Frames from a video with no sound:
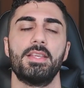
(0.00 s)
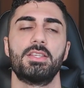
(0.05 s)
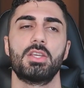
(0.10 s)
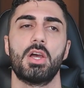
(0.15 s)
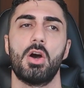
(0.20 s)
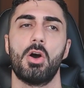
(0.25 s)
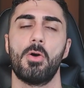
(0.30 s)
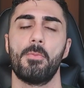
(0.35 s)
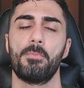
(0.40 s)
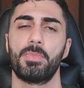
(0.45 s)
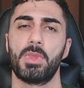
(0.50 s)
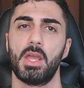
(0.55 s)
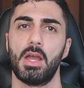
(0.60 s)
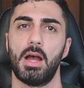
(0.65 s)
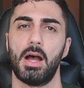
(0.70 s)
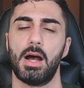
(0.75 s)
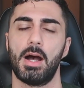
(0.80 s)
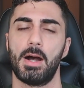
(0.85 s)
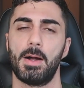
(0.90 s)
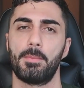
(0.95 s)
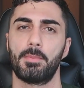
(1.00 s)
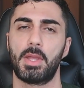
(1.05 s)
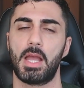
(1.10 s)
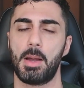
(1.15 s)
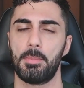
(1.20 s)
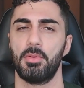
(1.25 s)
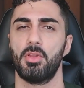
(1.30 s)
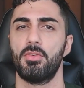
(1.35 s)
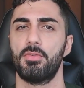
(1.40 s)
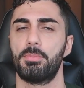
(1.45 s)
So a
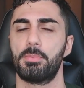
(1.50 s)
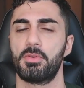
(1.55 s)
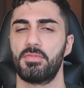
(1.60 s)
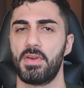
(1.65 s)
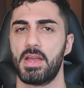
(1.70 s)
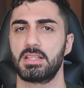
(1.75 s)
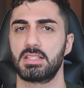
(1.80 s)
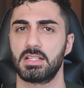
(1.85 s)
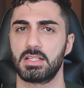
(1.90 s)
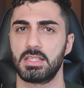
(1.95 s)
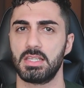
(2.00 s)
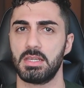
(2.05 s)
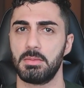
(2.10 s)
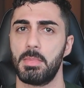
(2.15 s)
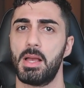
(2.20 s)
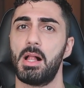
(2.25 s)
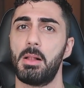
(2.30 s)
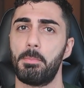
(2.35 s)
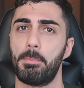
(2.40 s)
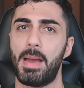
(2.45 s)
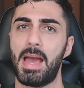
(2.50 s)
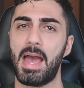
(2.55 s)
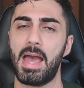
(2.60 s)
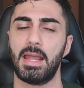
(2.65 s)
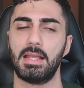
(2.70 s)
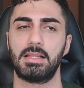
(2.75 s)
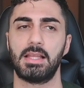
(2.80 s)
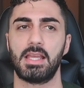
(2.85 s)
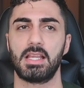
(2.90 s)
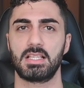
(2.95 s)
couple of professors emailed
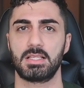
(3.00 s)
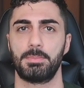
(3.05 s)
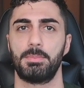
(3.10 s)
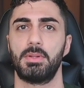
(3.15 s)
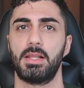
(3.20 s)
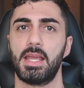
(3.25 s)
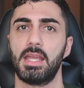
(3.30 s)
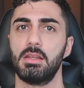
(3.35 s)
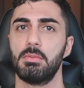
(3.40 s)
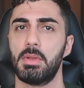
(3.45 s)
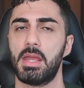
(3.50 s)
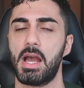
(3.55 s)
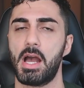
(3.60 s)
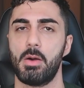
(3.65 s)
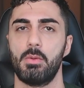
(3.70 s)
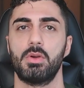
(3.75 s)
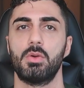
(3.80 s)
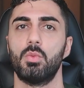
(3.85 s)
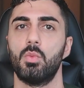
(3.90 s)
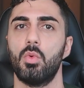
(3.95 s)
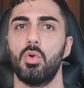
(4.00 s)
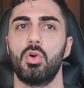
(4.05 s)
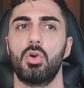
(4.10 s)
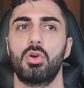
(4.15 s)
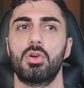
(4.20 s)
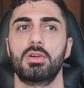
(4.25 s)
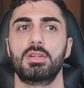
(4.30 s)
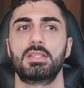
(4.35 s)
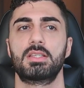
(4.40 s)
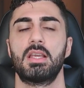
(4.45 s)
back. They explained me how it
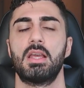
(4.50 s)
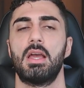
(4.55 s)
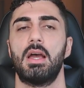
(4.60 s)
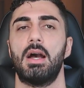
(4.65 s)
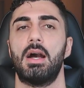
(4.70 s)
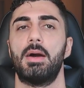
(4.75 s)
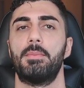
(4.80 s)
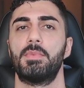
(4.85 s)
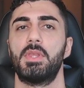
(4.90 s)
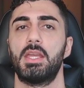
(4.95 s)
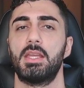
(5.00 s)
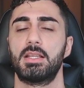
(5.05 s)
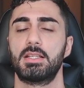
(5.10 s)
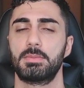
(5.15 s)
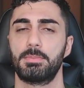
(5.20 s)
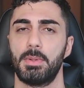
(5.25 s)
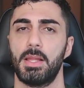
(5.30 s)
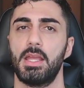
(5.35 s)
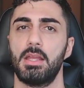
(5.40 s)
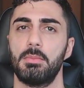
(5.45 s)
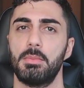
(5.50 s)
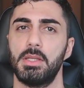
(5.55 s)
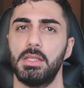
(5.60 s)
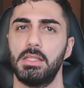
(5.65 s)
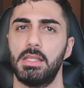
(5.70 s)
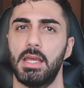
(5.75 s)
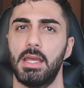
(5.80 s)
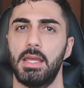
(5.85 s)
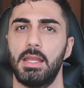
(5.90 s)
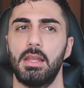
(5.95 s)
works. They explained me
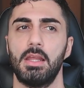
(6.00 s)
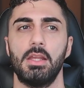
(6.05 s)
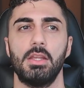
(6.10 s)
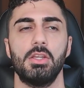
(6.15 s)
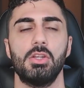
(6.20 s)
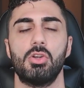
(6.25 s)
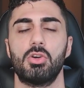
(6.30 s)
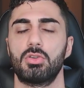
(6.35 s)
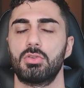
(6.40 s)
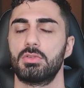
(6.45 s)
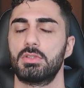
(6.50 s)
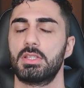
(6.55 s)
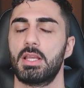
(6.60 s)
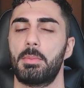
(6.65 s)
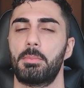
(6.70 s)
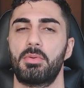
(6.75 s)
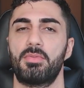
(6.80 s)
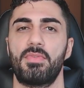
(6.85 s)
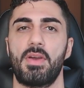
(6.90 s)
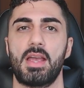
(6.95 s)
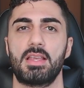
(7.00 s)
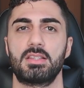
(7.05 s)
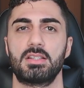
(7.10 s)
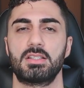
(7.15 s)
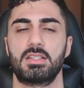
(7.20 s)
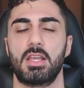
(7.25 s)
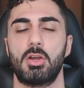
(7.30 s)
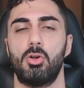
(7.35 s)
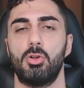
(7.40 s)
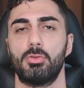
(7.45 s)
that, you know, some
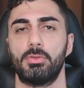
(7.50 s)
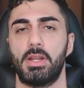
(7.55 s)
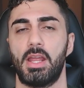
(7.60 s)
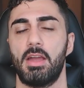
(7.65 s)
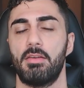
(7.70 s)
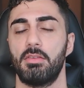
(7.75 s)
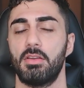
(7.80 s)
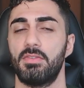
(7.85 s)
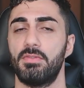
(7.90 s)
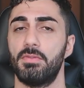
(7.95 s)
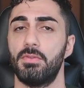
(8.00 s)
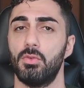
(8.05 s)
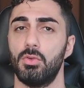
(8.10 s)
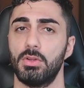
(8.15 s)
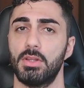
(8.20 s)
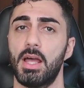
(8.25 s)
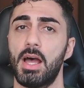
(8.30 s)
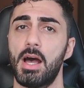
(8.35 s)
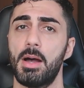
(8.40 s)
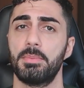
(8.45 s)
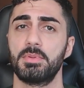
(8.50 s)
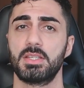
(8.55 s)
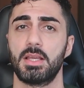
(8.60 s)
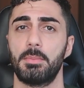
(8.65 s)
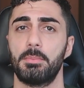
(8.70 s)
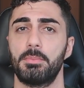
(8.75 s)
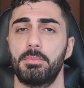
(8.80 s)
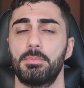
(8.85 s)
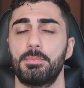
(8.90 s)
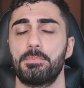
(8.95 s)
professors already have it filled up.
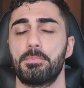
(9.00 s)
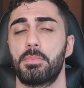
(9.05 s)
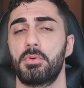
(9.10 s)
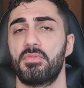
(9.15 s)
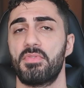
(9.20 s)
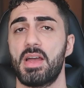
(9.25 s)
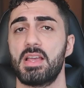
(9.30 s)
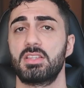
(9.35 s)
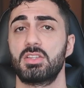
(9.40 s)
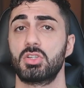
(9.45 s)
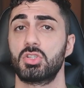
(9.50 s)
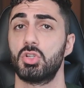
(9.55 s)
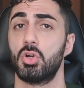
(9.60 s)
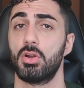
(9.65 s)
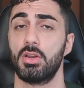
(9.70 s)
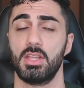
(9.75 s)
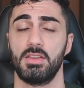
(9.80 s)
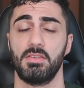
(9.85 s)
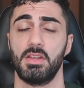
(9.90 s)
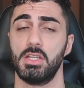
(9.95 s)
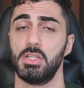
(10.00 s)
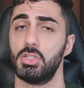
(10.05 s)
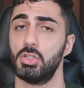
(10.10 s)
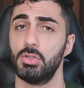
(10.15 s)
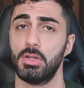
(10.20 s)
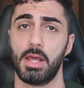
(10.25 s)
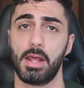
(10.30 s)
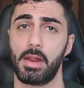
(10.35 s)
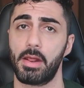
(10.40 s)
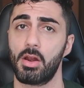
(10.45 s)
Some professors don't even
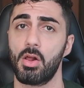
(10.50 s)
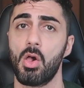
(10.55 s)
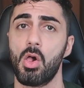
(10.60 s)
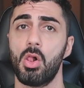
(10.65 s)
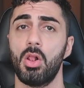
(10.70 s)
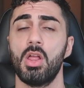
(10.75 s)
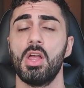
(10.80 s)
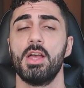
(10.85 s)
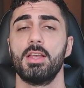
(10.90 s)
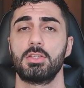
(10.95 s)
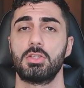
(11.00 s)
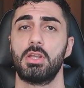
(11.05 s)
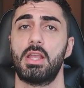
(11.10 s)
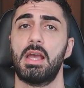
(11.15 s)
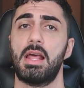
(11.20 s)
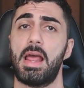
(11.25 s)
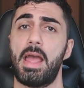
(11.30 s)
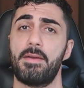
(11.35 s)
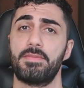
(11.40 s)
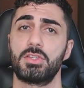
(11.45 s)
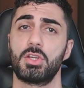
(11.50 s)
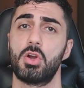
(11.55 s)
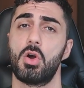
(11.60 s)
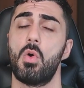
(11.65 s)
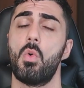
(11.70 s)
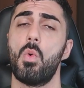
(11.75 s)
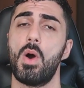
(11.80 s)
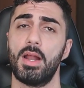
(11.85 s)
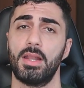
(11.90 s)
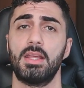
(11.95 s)
do that at all. So you kind of have to
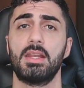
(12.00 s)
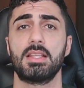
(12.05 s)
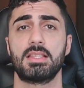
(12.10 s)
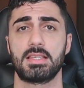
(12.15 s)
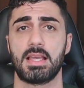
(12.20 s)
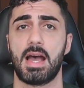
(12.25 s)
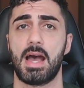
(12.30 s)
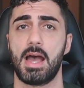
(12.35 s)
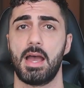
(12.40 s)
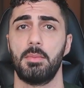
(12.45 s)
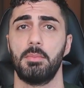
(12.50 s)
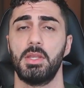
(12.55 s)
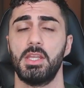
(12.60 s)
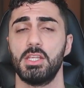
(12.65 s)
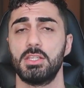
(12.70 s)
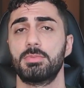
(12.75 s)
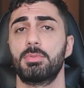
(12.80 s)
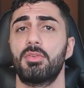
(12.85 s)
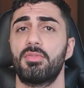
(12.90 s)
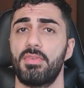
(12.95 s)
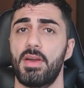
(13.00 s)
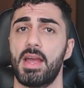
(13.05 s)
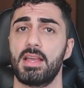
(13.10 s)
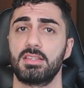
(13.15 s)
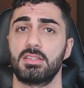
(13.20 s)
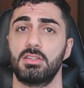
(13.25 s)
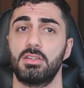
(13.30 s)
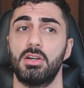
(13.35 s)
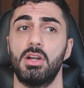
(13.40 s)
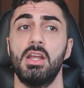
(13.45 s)
go one at a time, each
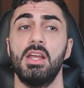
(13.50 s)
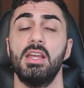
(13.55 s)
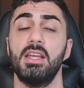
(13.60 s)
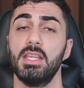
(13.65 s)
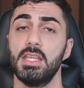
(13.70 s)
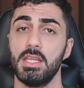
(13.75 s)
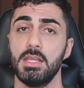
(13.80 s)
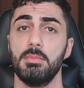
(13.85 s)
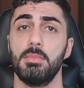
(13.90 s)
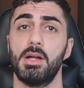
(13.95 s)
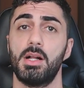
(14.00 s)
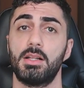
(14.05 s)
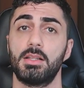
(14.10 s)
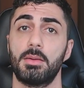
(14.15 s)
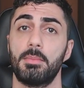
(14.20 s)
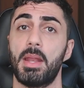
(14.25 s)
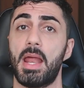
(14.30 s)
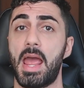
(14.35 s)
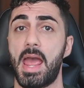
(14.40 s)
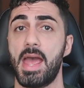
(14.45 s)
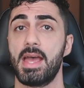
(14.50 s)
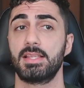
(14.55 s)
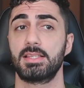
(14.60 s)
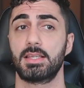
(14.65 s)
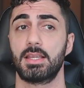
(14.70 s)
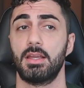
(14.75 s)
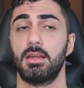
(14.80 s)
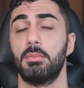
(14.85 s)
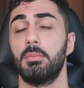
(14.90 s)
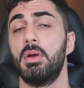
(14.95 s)
professor, email them,
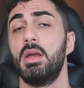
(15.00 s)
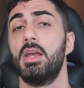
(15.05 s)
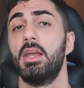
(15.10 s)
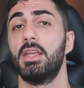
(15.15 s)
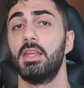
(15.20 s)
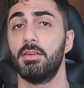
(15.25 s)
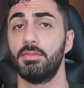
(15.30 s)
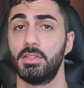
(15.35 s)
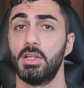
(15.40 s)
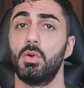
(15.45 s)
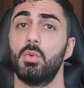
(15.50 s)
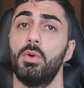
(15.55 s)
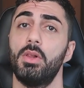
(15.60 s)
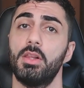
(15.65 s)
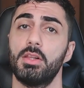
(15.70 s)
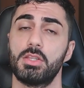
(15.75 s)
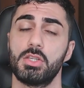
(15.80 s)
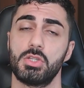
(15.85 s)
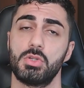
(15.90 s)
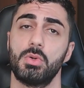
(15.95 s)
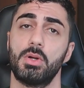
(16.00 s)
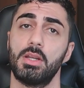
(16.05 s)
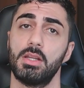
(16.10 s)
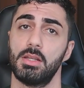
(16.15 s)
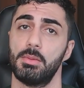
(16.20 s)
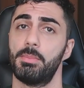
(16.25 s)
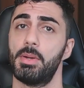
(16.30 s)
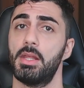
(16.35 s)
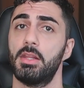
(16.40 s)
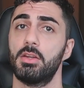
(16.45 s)
ask them if they're willing to do an
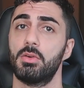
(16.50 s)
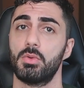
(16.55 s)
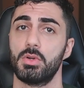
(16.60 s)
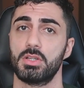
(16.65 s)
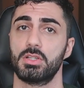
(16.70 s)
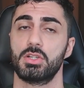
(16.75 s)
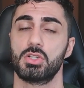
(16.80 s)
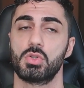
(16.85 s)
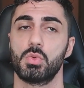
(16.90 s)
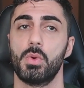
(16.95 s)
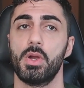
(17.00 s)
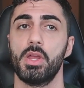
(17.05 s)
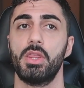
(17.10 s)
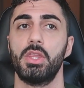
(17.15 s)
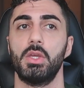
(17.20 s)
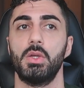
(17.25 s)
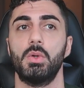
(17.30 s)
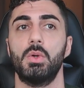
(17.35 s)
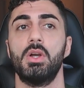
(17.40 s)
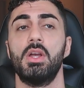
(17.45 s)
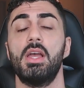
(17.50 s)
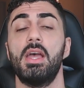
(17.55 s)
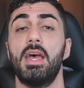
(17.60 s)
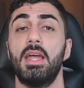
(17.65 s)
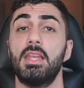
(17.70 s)
independent research with you.